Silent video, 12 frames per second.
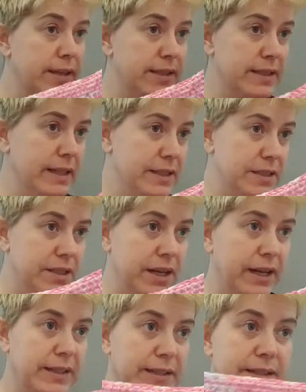6
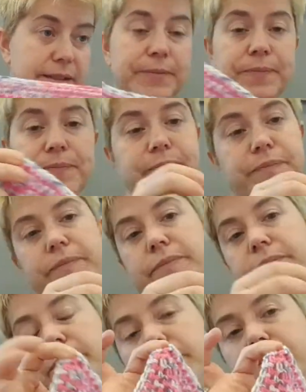chains
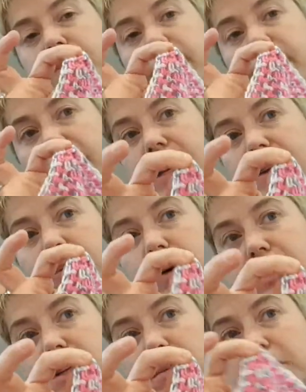and
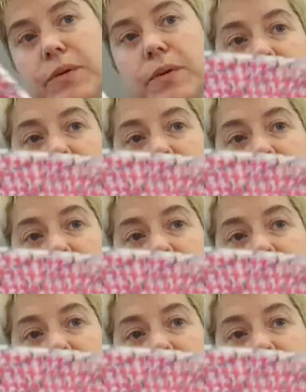1 double